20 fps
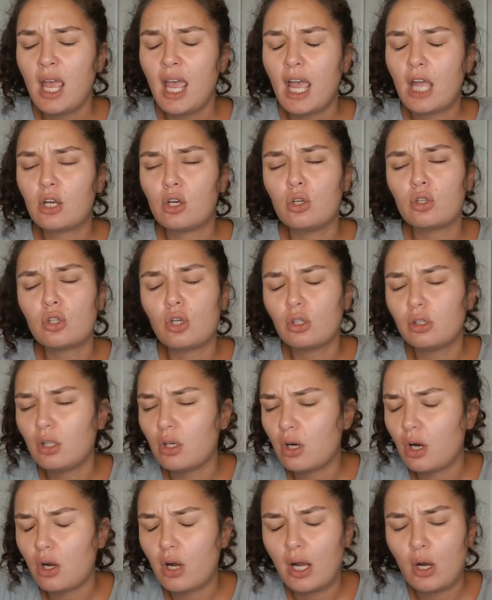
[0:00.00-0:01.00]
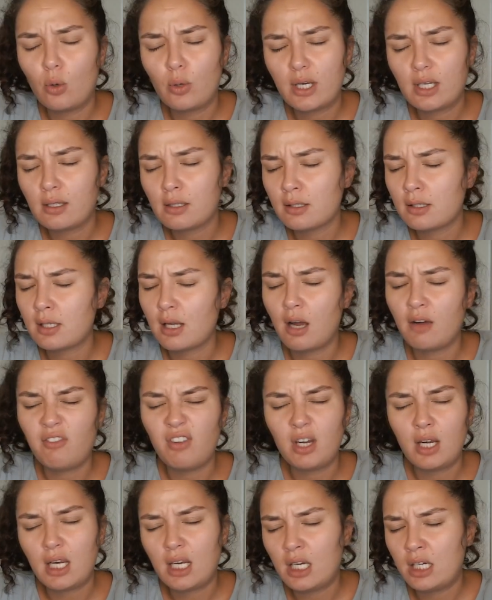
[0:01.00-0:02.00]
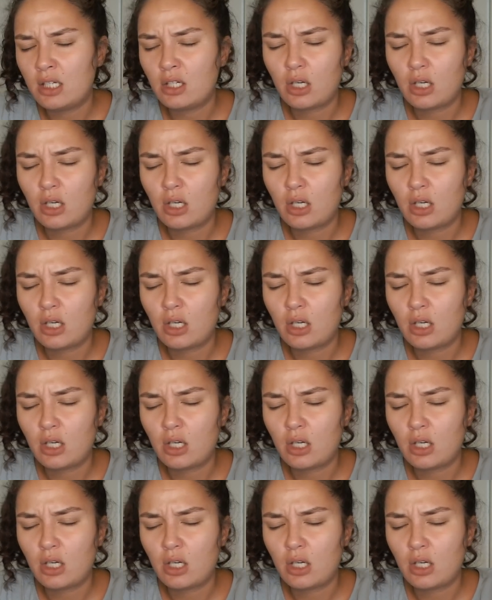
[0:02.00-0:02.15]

and you're no longer holding yourself in any